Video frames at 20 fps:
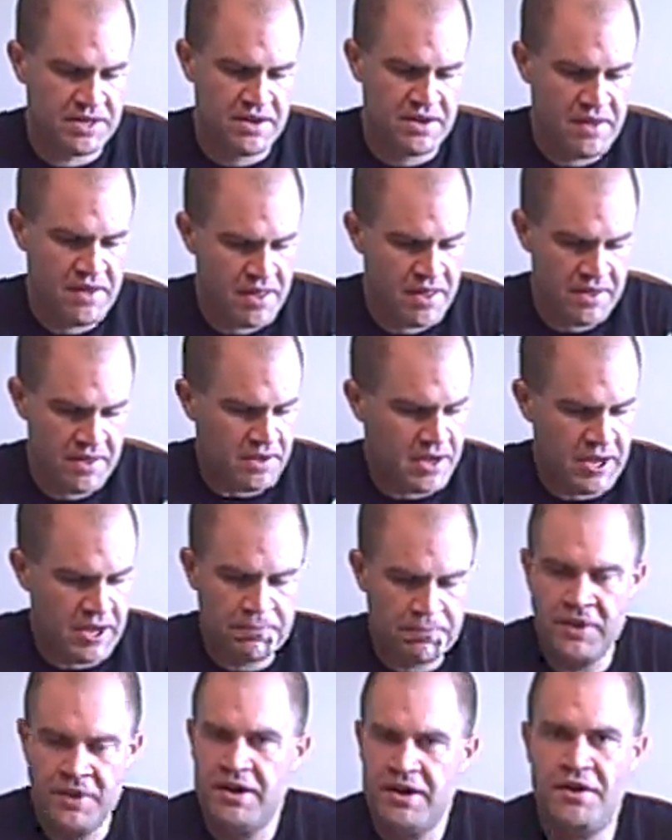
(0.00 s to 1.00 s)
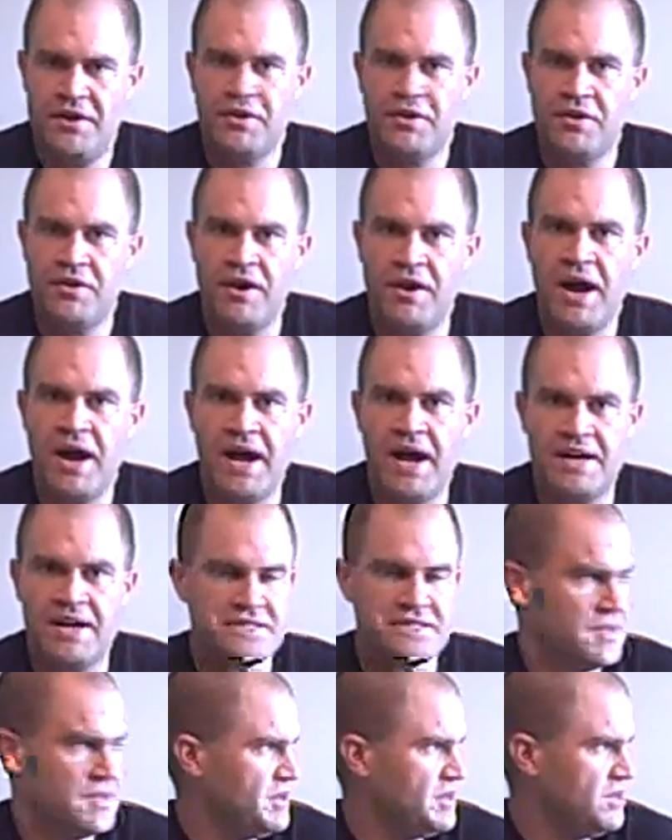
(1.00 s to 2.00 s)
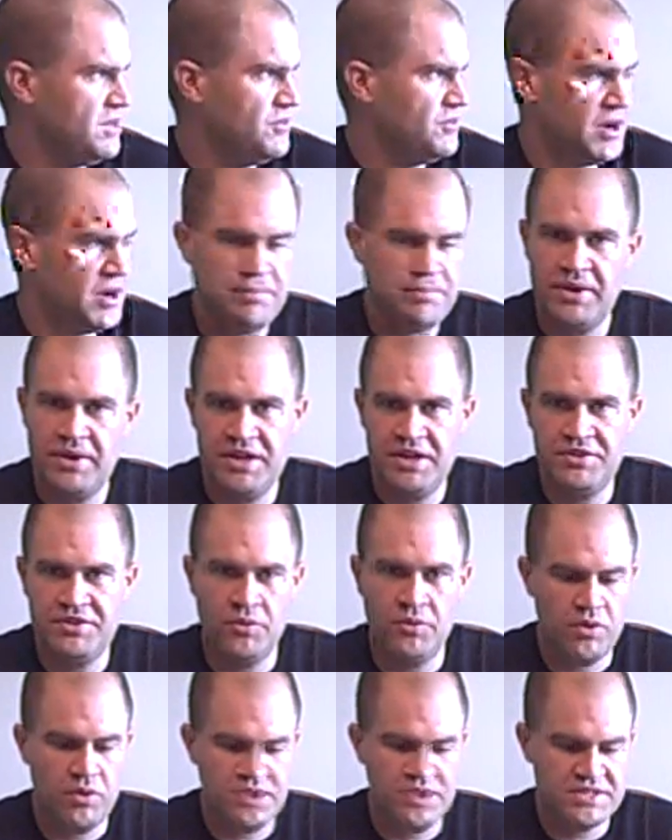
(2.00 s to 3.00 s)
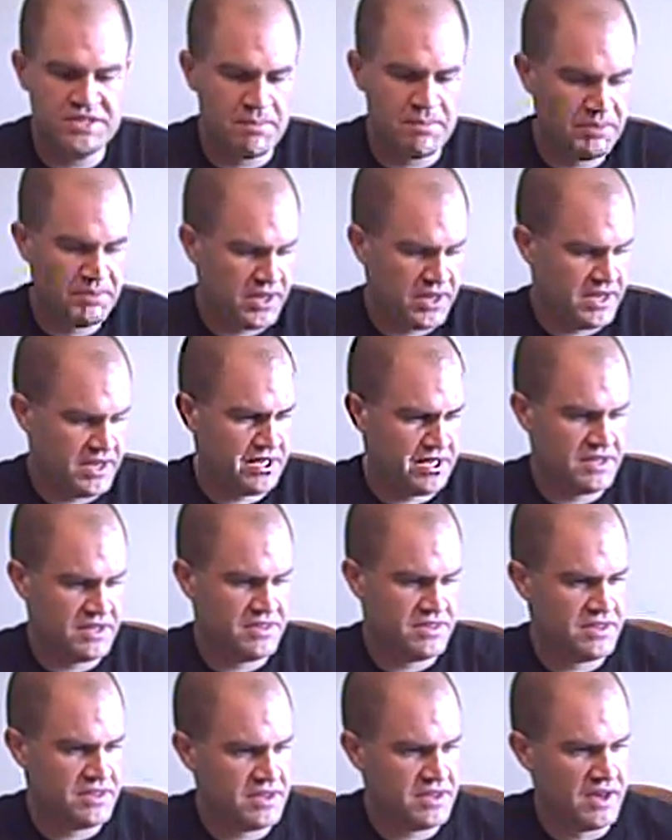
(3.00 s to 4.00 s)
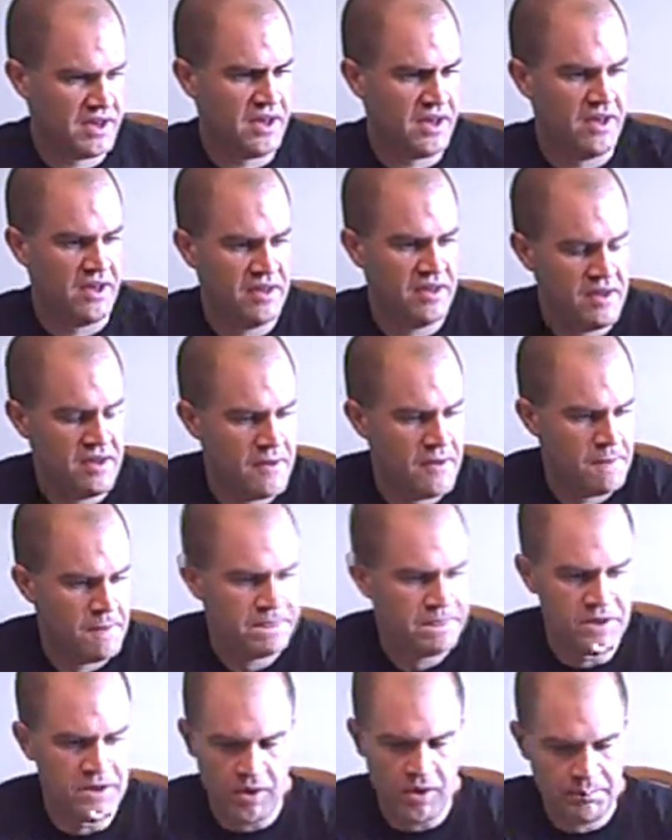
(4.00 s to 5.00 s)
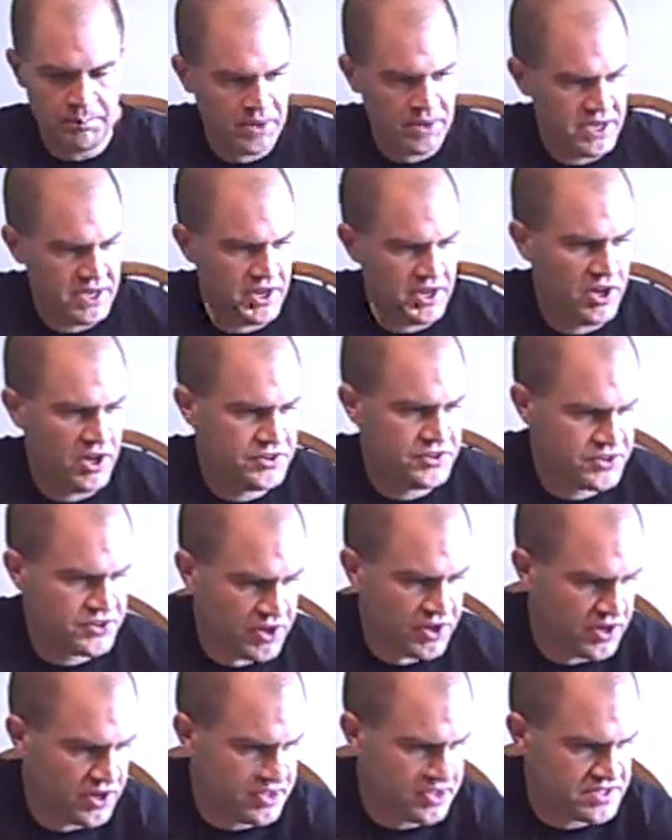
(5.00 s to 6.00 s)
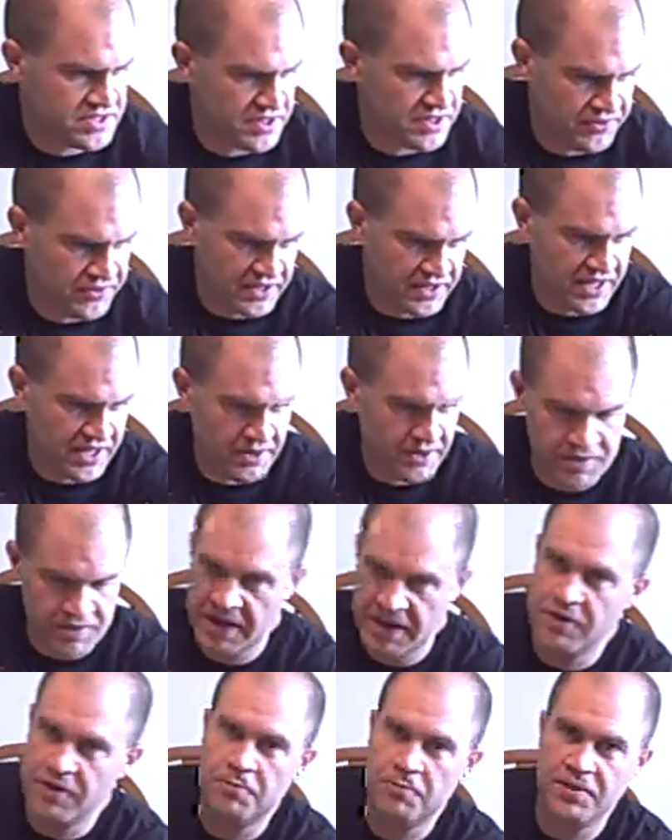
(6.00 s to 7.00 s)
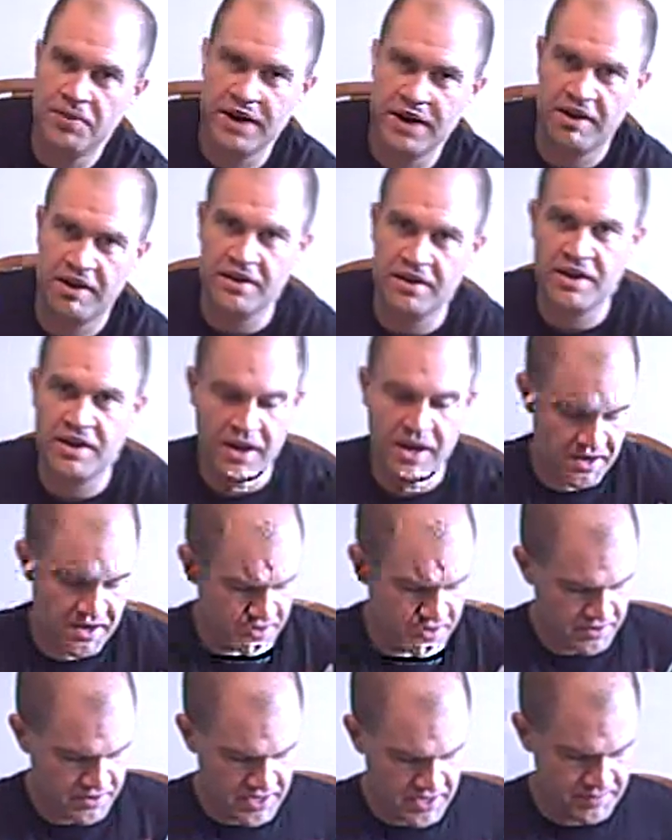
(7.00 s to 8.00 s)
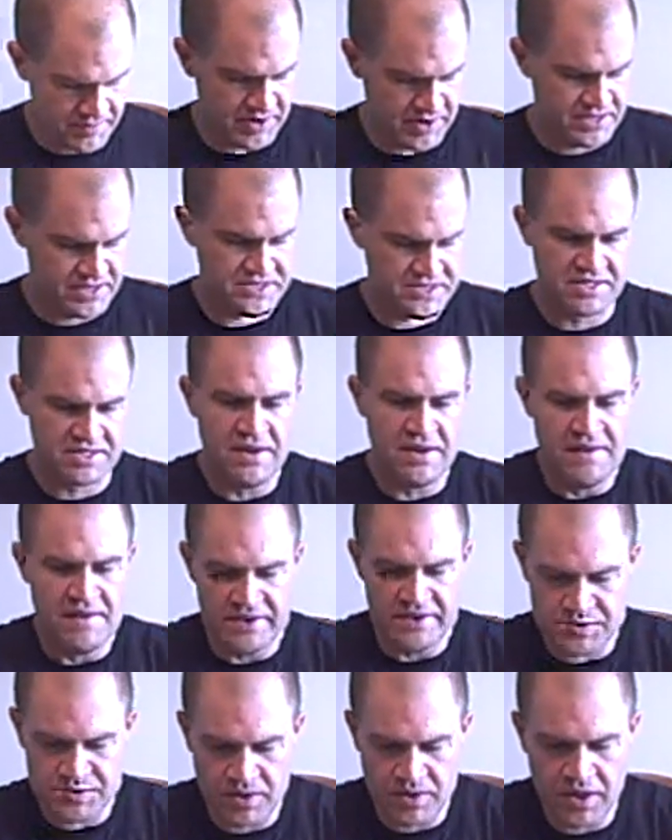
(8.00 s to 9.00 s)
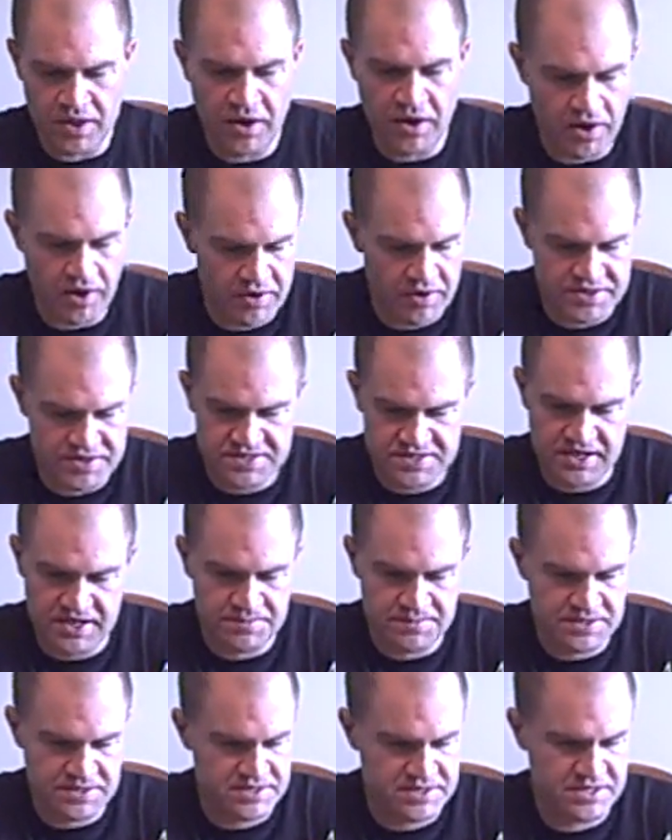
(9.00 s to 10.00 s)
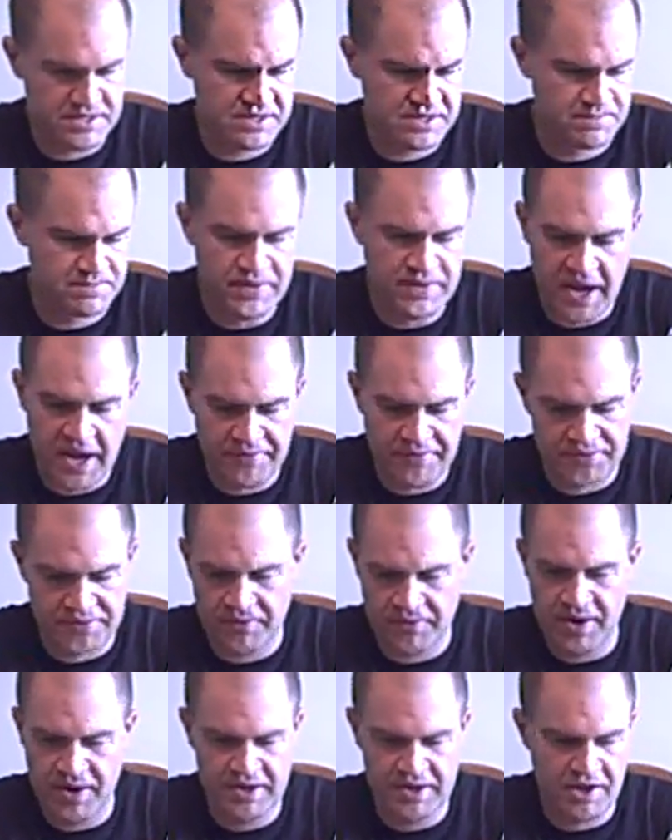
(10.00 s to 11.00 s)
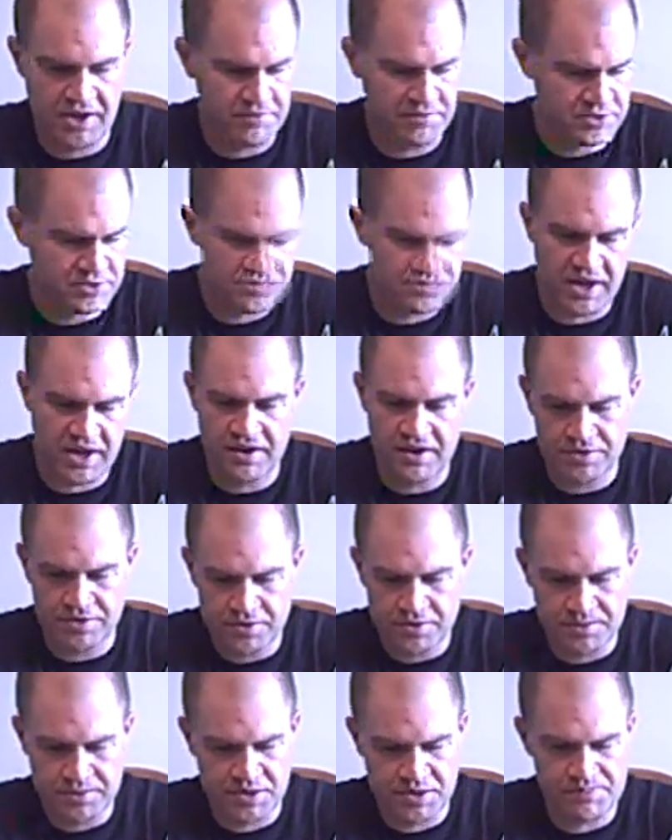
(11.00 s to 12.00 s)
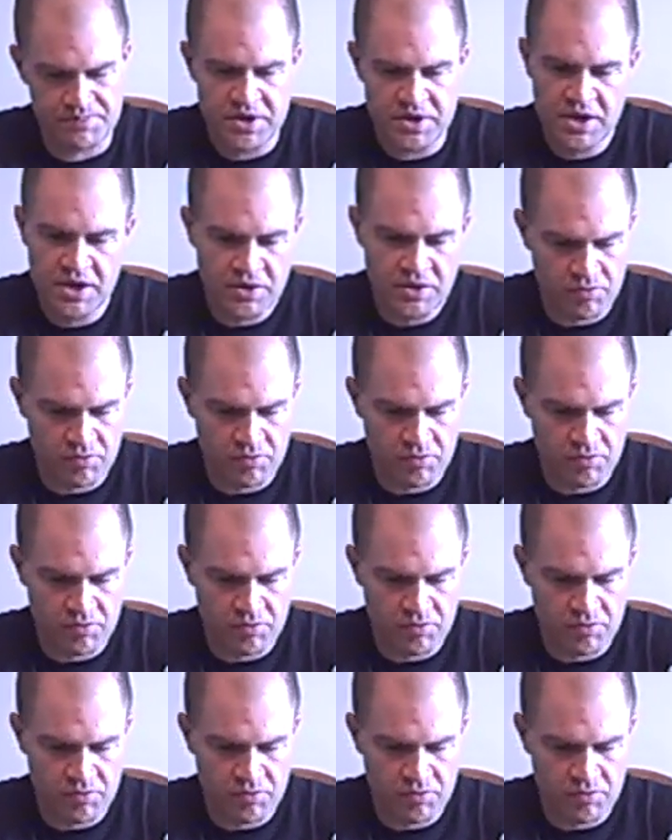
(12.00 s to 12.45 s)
I mean, I play on grass. I mean, when I'm playing in the woods, I'm playing in the, uh, you know, I'm playing on dirt and stuff like that. I mean, I don't play on concrete. I mean, this is this is one of the hardest substances out there right now. I mean, you've got aluminum